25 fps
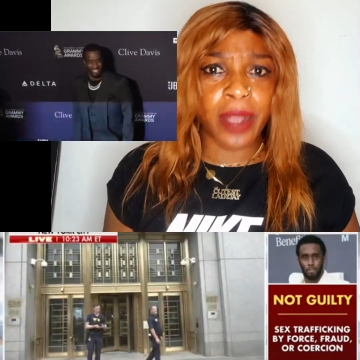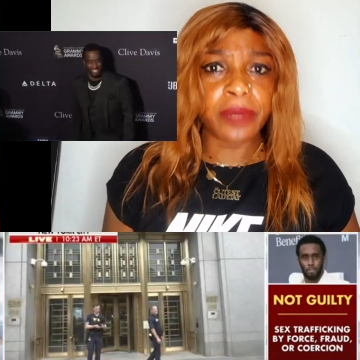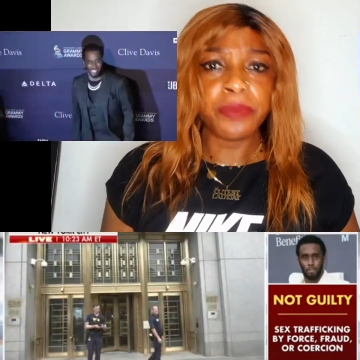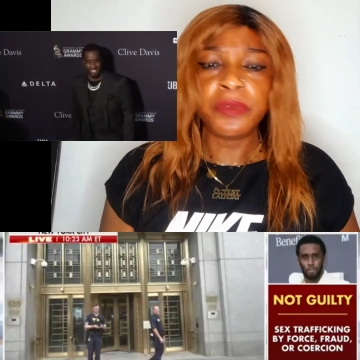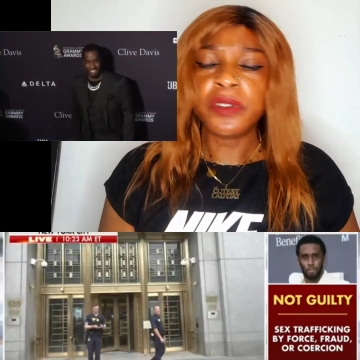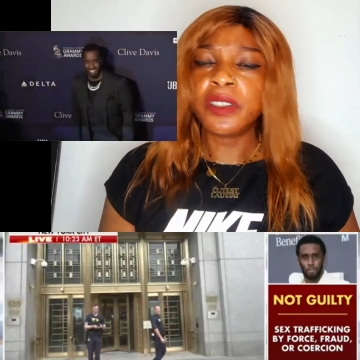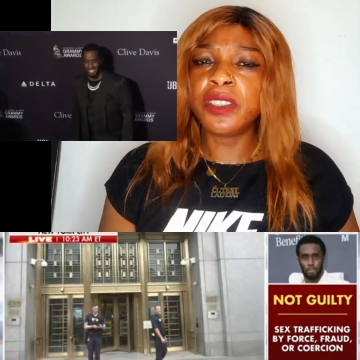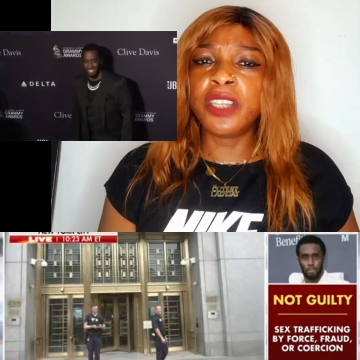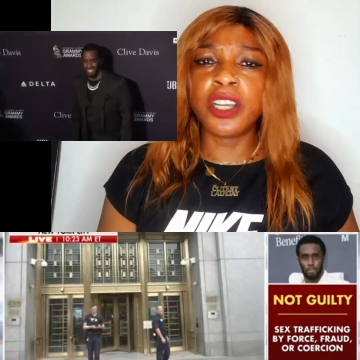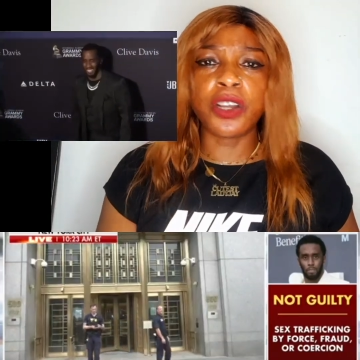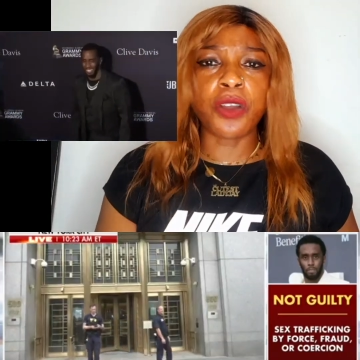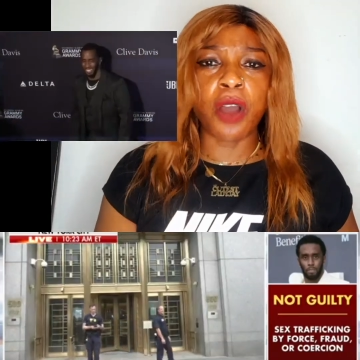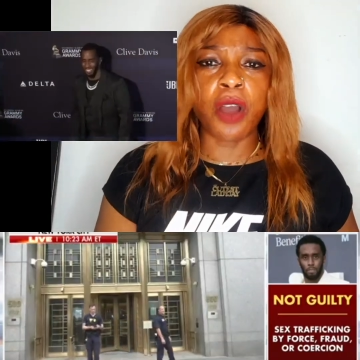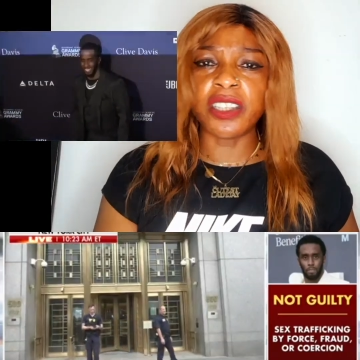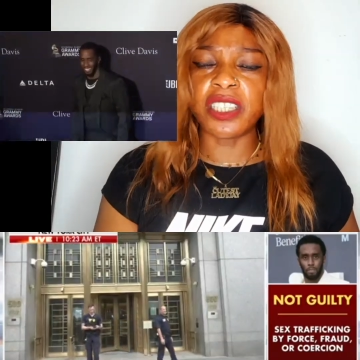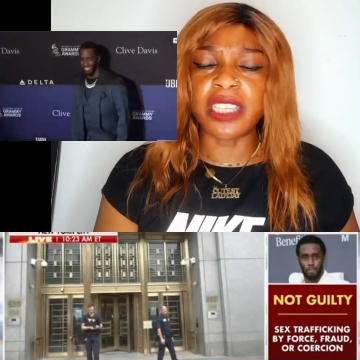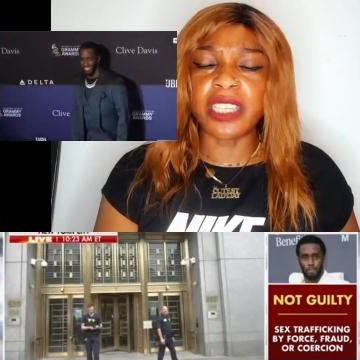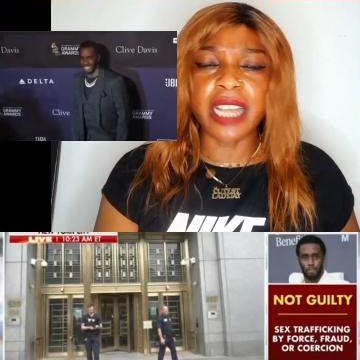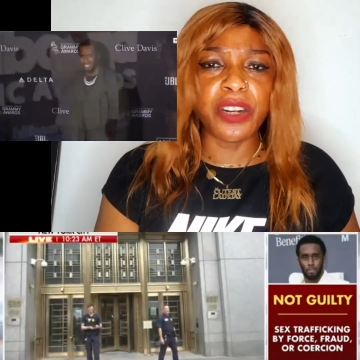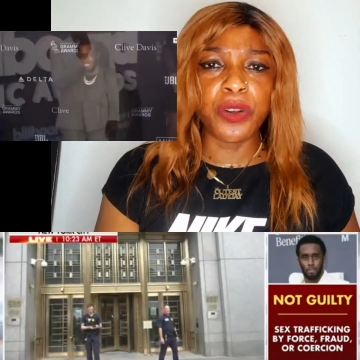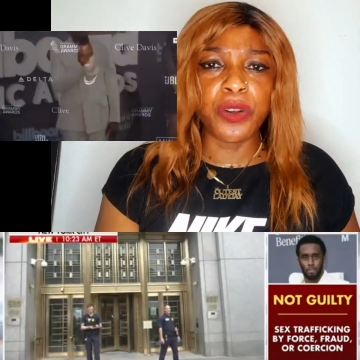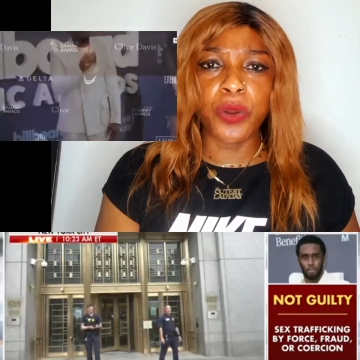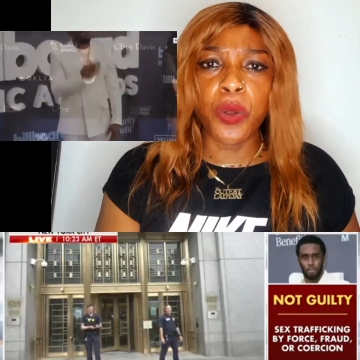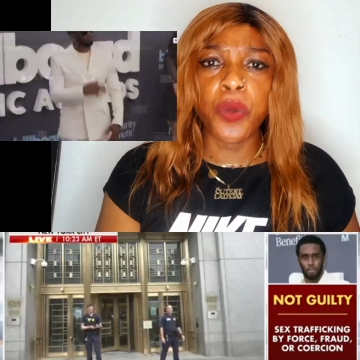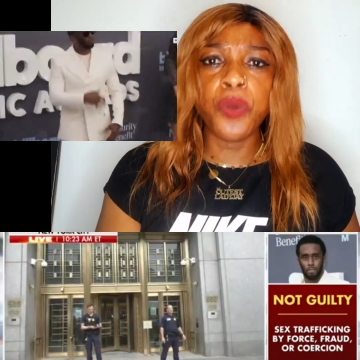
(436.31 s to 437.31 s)
The court said
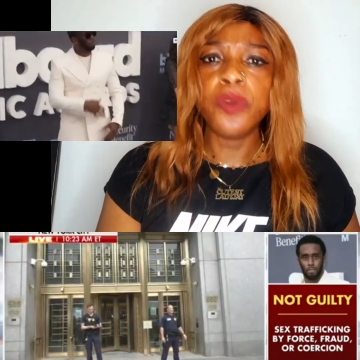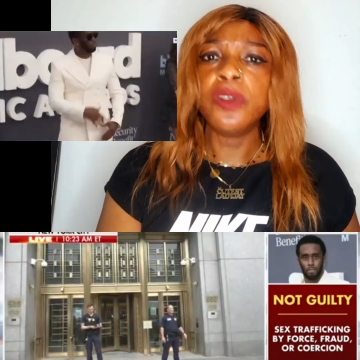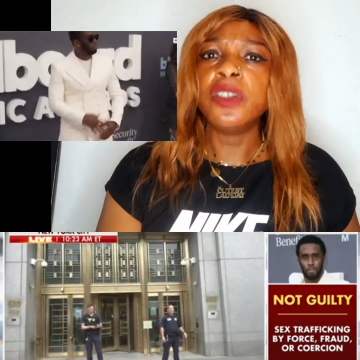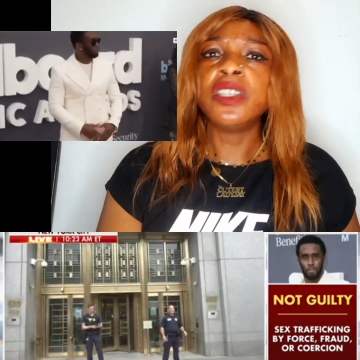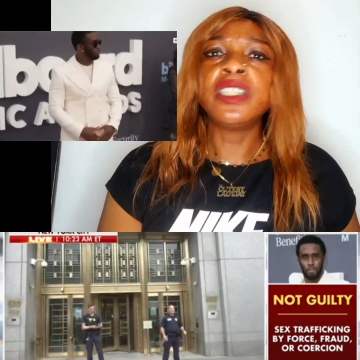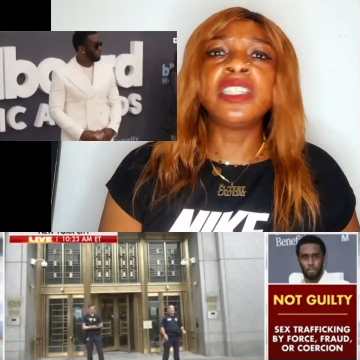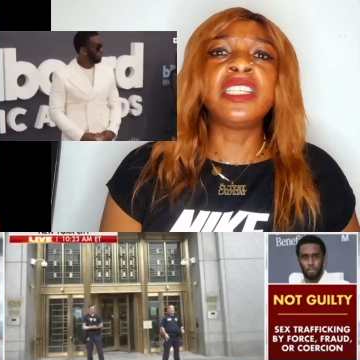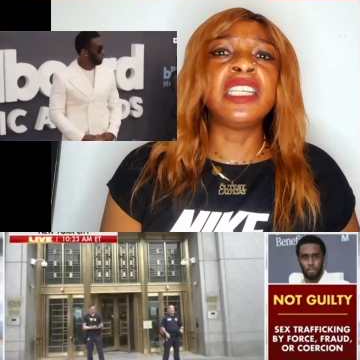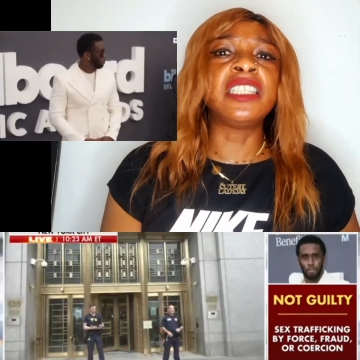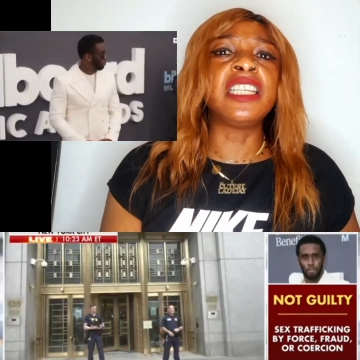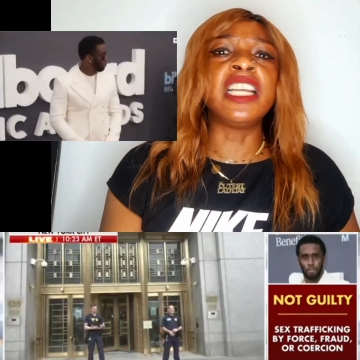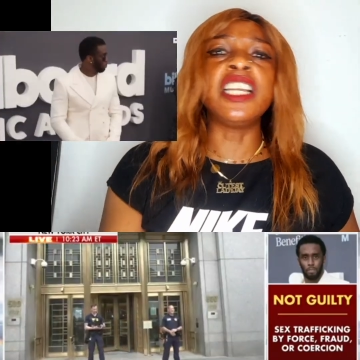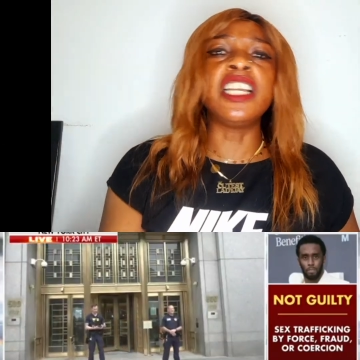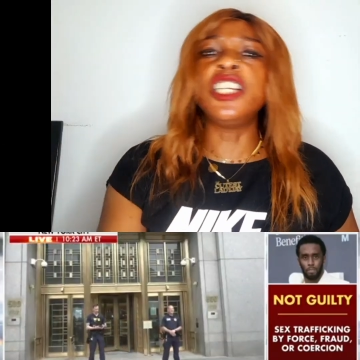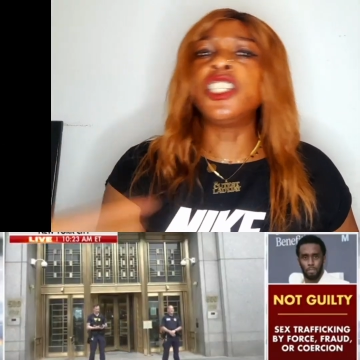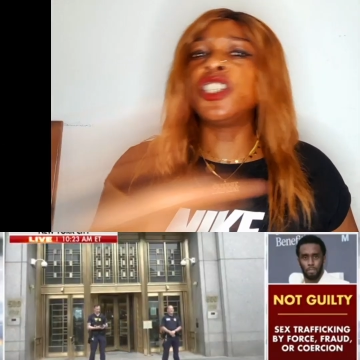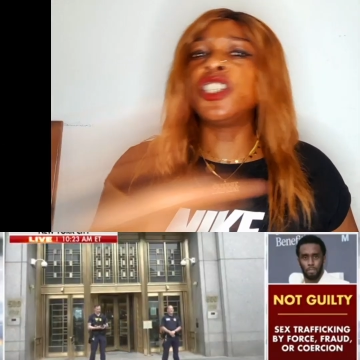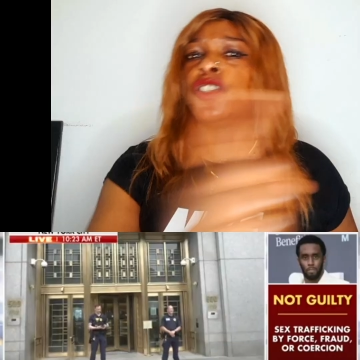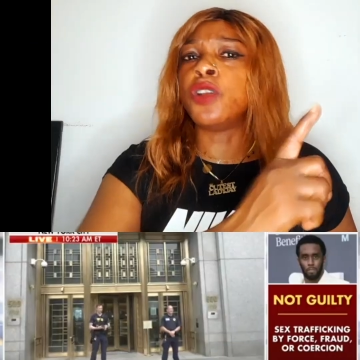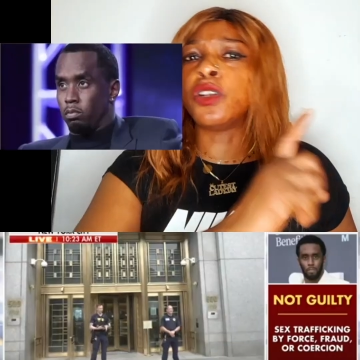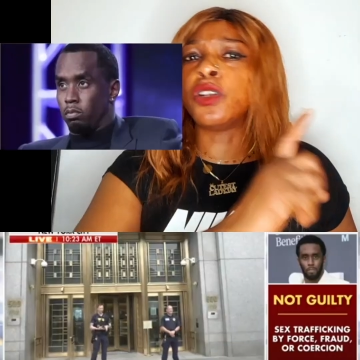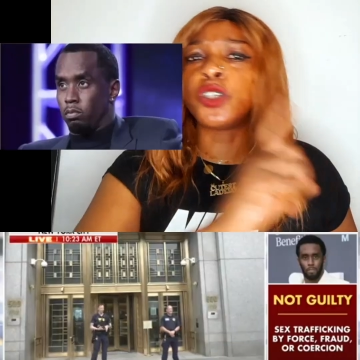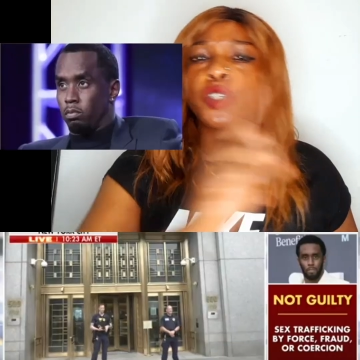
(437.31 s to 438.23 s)
no, Diddy is not